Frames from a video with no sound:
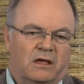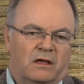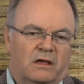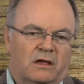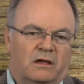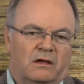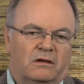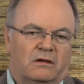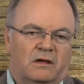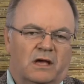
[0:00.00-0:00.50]

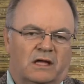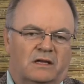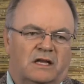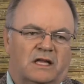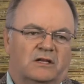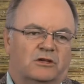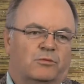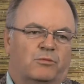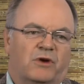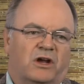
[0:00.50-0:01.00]
uh, at
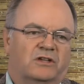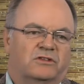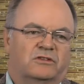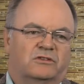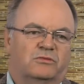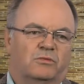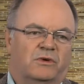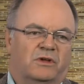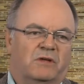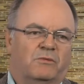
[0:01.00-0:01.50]

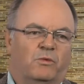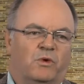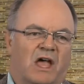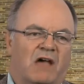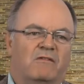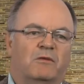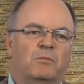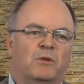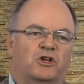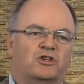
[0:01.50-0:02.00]
enterprises we, we
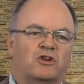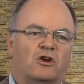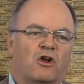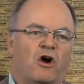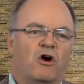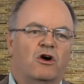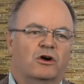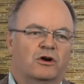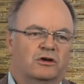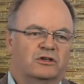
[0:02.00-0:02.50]
have a much
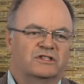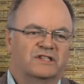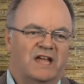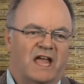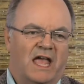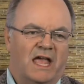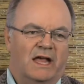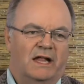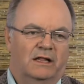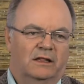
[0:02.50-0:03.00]
longer
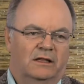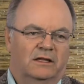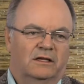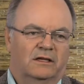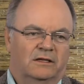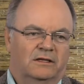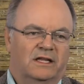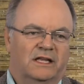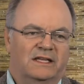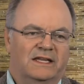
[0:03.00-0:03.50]
tail
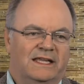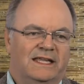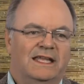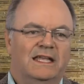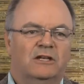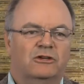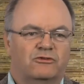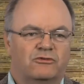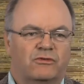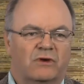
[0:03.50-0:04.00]
than the
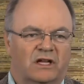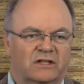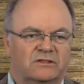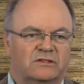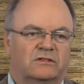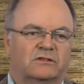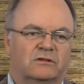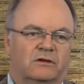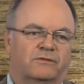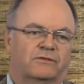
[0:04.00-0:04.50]

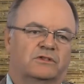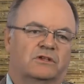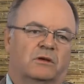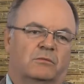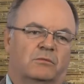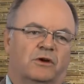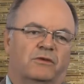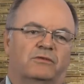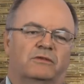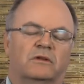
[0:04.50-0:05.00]
interests of
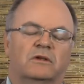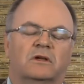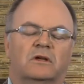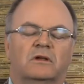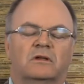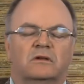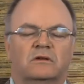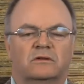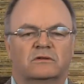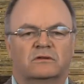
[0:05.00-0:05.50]
some of the,
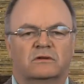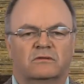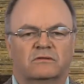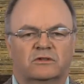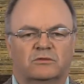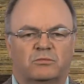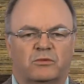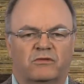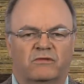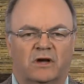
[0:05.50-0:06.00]
the
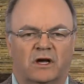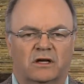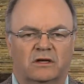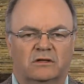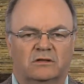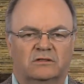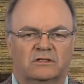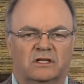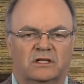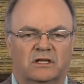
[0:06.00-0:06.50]
service
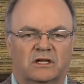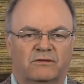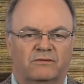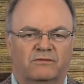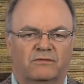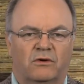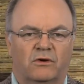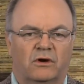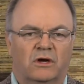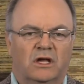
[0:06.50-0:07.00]
providers and
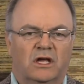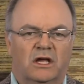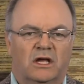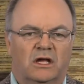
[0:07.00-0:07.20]
therefore